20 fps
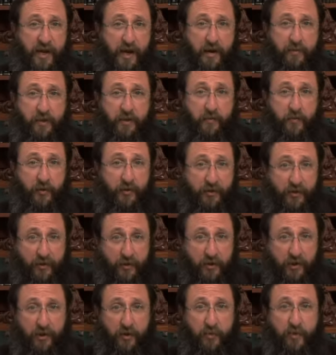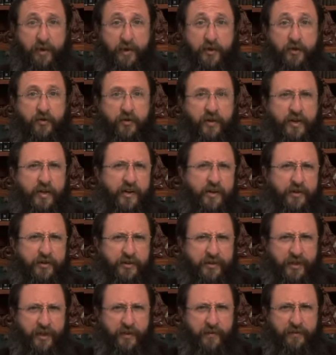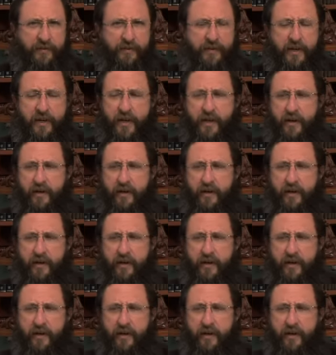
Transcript: how much more so shall we ingrain in ourselves